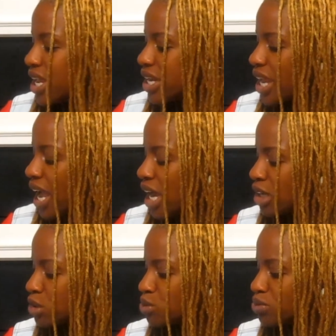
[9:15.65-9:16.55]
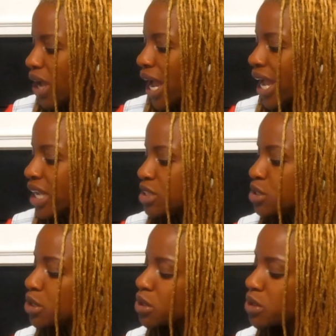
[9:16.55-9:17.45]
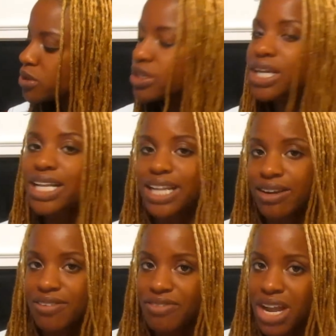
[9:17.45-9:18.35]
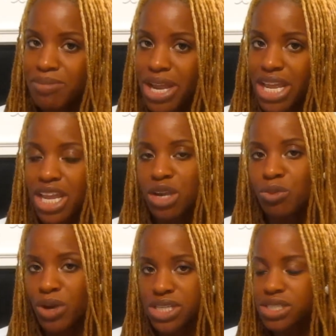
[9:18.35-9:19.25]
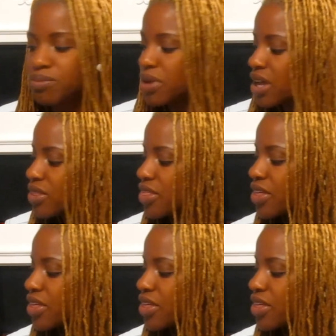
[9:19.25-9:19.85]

Now, I do clarify my hair once a month,